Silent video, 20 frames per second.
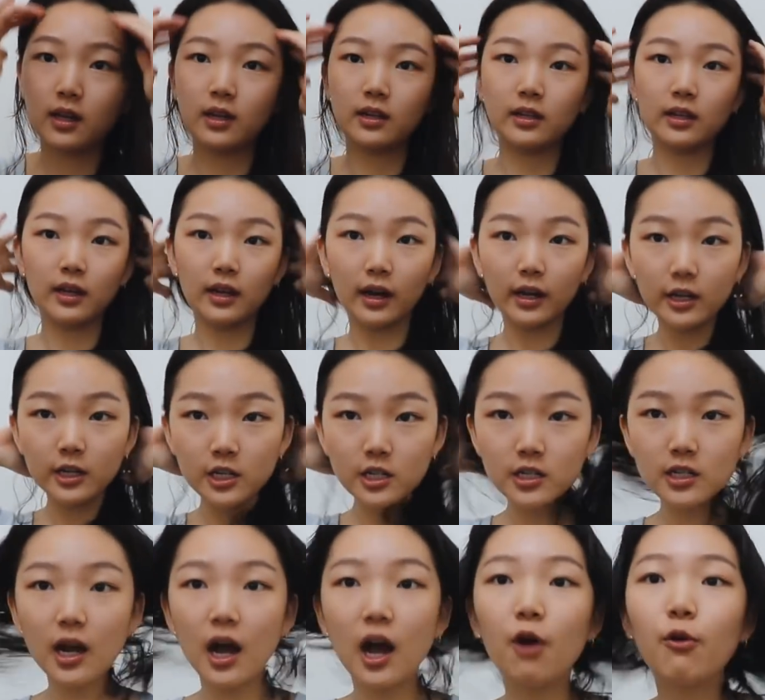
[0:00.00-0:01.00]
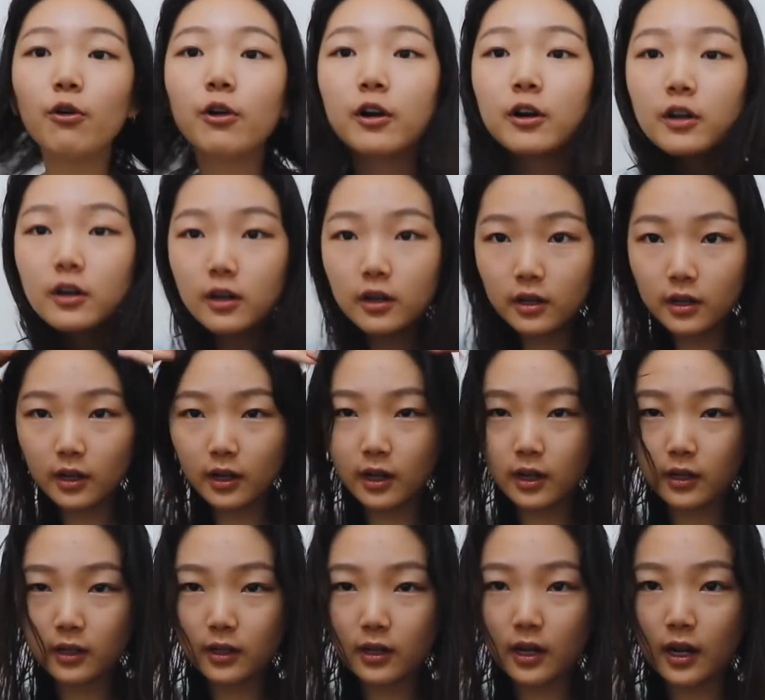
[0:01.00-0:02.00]
And then I showered
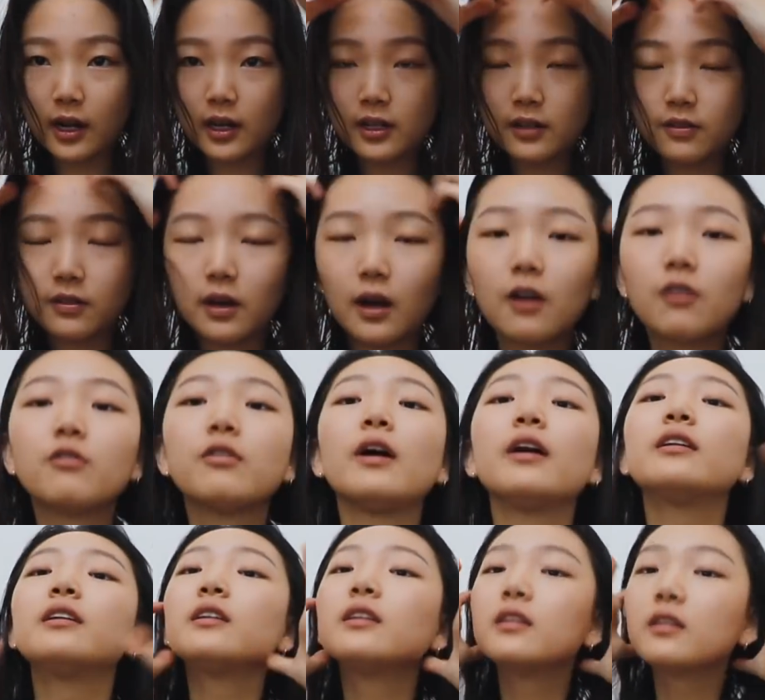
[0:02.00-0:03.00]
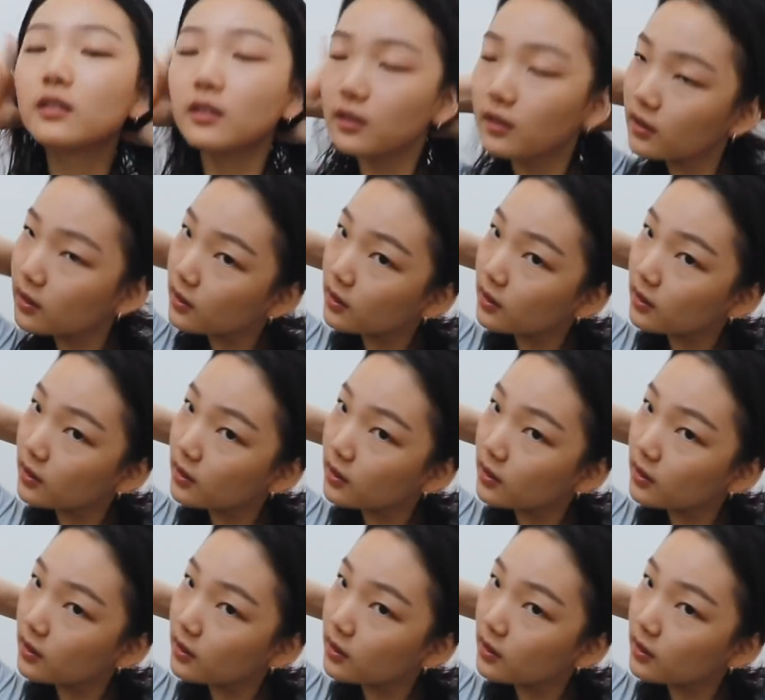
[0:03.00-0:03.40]
and kind of got ready.